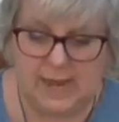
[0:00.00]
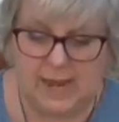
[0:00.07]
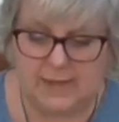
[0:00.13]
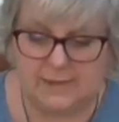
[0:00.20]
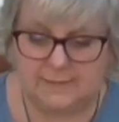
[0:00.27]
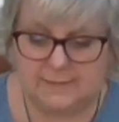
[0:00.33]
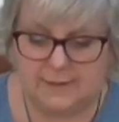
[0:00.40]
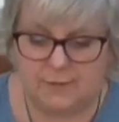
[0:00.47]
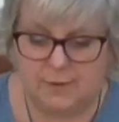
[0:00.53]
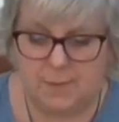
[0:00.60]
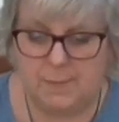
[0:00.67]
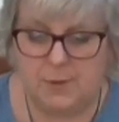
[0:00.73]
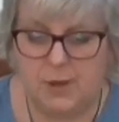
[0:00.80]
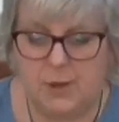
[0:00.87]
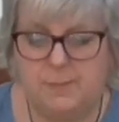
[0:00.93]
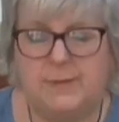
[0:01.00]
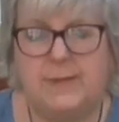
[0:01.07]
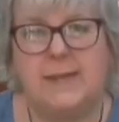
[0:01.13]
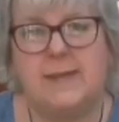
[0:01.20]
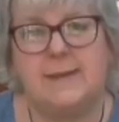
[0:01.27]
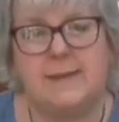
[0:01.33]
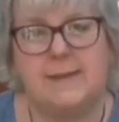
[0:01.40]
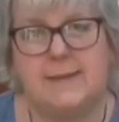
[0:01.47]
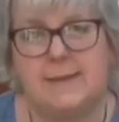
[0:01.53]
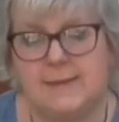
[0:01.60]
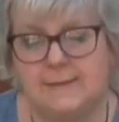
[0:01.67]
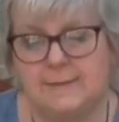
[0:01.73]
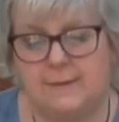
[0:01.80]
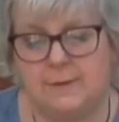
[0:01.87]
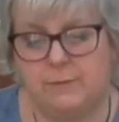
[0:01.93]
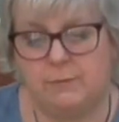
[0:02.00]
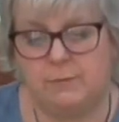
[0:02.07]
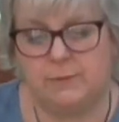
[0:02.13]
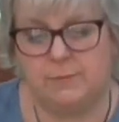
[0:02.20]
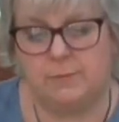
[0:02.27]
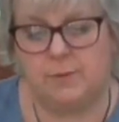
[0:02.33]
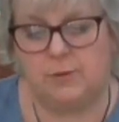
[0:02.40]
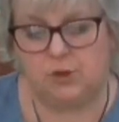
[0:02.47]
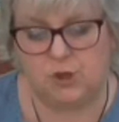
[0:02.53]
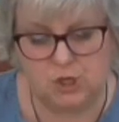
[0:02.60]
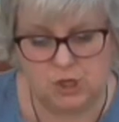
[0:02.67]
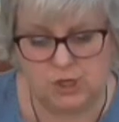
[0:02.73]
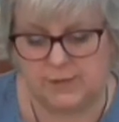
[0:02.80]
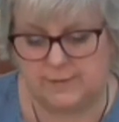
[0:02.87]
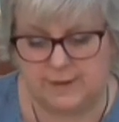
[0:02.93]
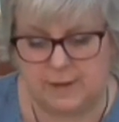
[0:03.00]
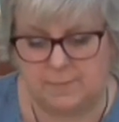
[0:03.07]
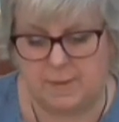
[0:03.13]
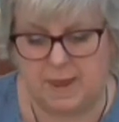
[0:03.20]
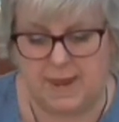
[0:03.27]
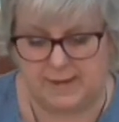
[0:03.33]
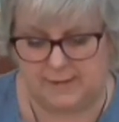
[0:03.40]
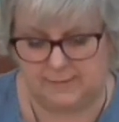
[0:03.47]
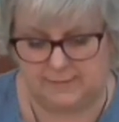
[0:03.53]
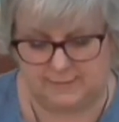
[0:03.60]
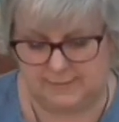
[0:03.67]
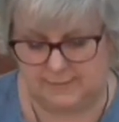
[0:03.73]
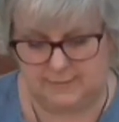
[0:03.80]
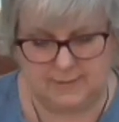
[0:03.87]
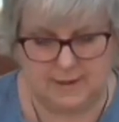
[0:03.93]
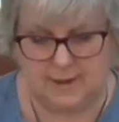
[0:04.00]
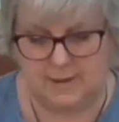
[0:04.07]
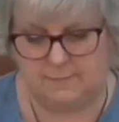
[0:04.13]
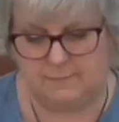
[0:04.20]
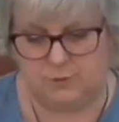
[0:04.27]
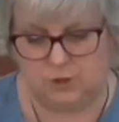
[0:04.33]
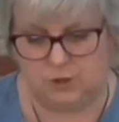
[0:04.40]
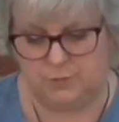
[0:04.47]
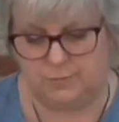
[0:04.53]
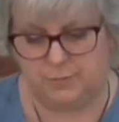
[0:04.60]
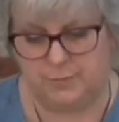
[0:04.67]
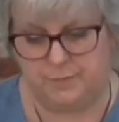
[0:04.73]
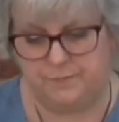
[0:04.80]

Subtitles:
and so I purposely did this so it was just a paint job.